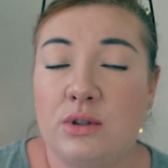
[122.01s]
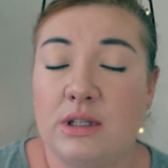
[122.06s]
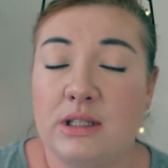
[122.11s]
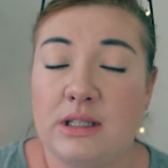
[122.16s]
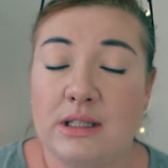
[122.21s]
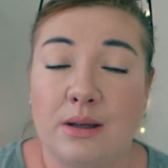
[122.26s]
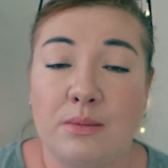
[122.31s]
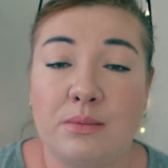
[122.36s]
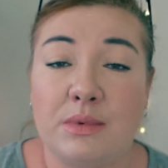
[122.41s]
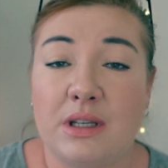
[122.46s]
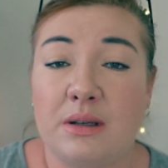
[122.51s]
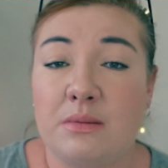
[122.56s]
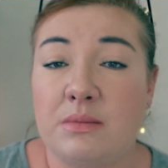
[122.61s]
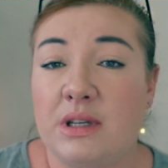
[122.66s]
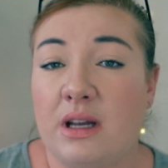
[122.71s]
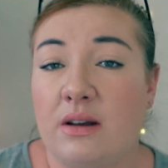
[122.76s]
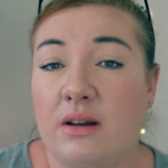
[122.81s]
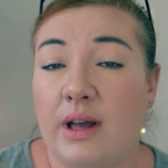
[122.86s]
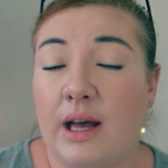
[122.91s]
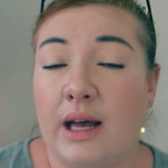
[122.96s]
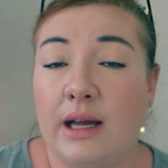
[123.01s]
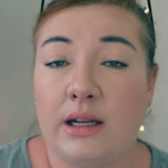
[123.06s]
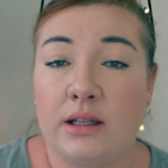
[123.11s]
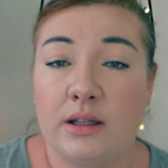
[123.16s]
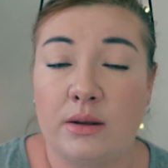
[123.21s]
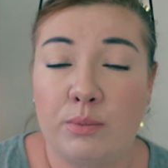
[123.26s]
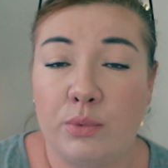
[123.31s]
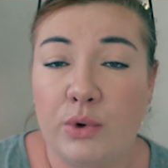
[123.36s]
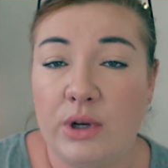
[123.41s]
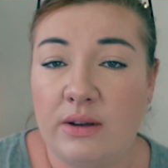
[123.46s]
the symptoms had in
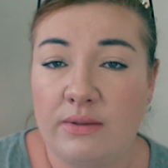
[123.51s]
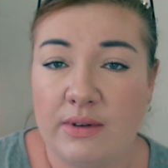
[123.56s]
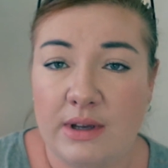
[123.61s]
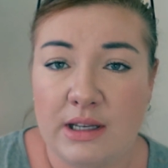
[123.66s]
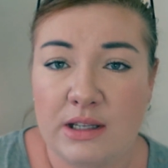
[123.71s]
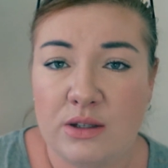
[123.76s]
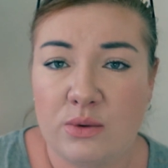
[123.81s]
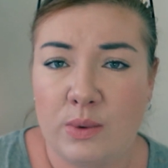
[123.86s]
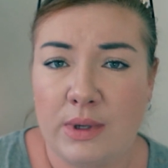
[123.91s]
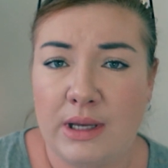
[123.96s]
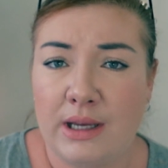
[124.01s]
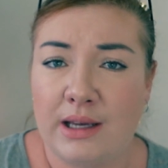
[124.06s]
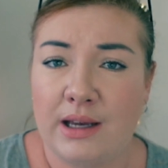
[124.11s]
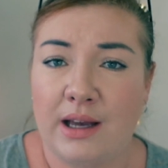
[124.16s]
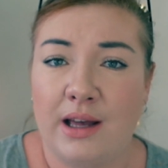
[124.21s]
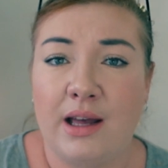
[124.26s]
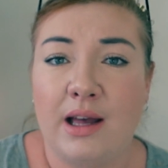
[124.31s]
the previous week